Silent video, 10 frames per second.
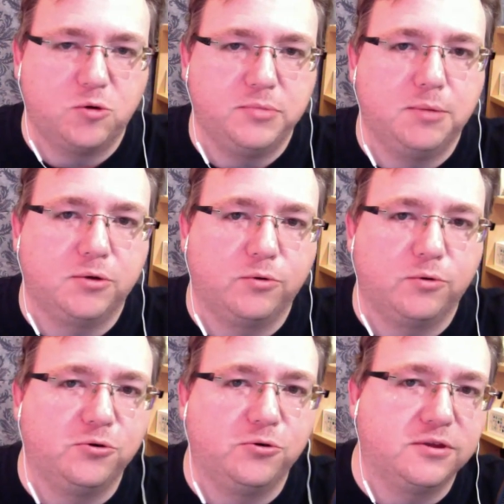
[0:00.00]
will be able to
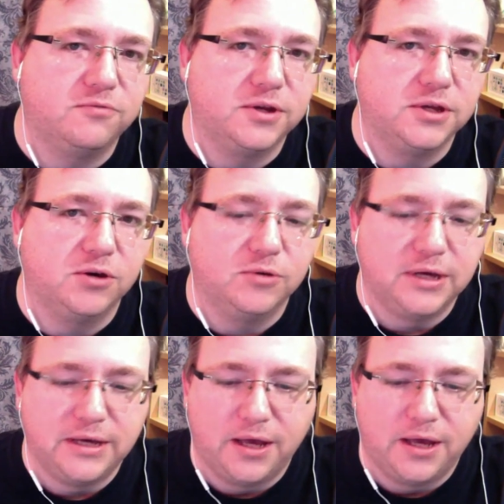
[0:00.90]
refer to this video
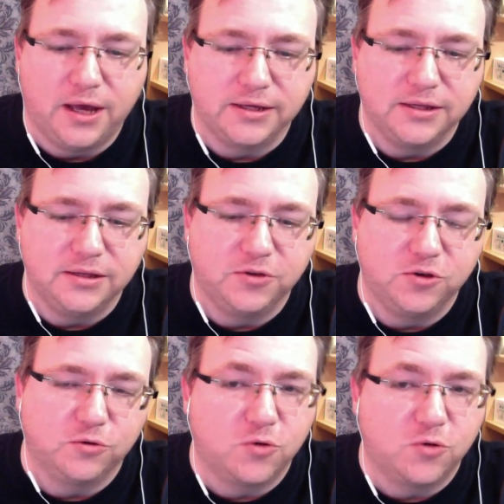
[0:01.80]
in the
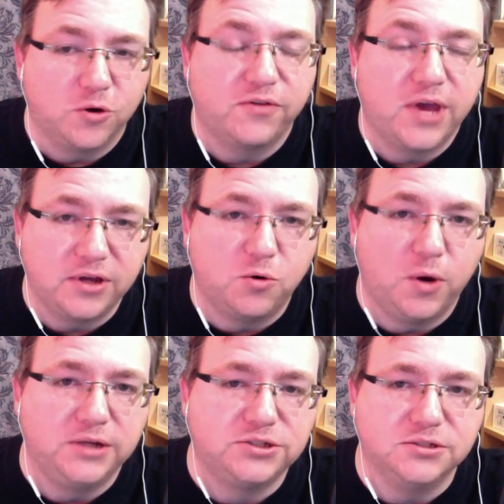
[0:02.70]
future. Of course, if you have any
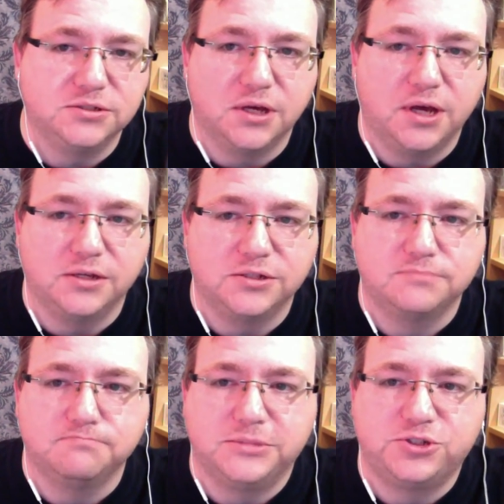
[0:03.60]
questions,
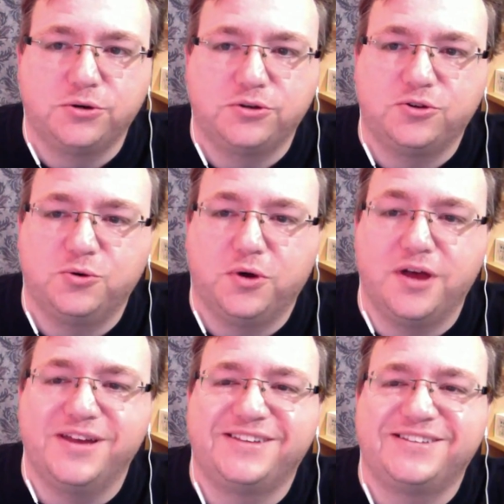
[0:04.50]
be sure to.
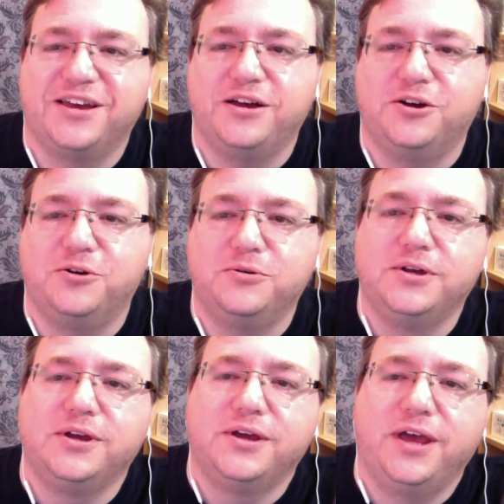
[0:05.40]
Oh,
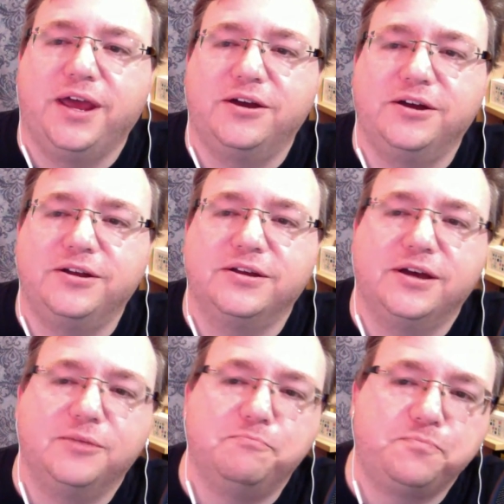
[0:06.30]
hang
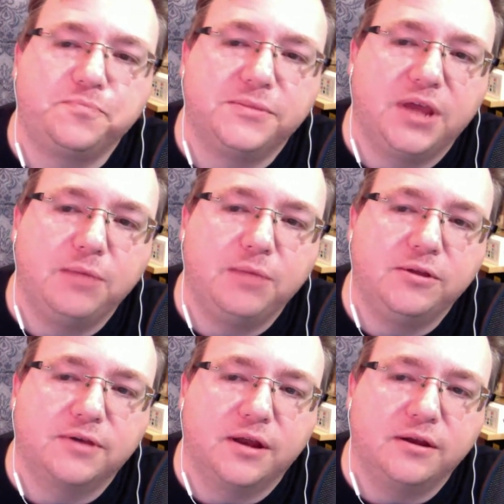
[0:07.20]
on.
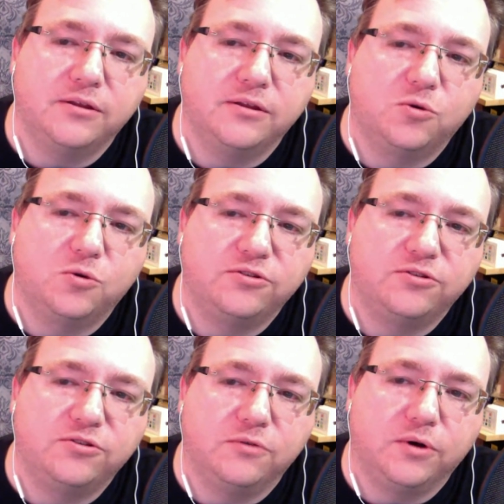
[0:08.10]
Damien's got another question
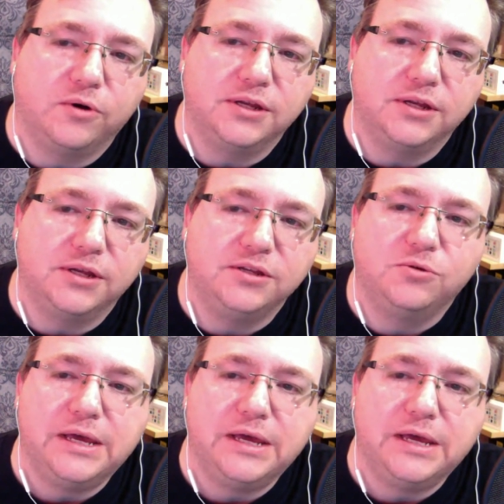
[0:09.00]
before I continue.